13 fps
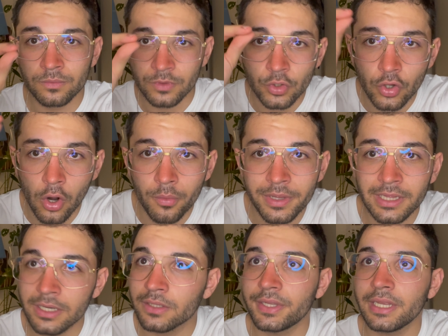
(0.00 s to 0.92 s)
growing
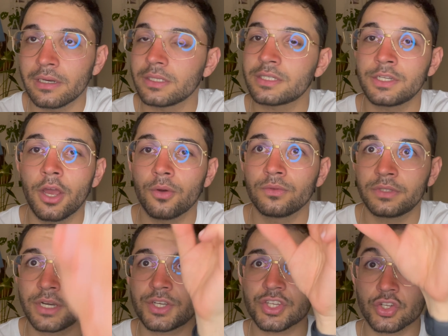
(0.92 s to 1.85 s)
little needles. No,
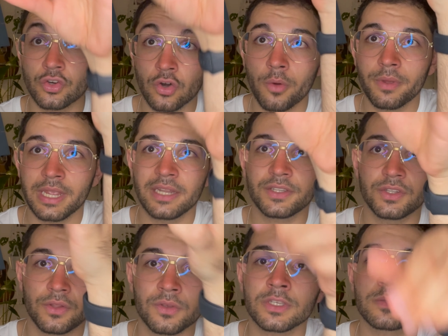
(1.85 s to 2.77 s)
they're just growing into
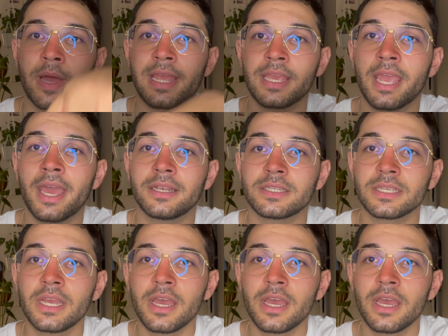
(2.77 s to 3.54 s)
those spiky ends.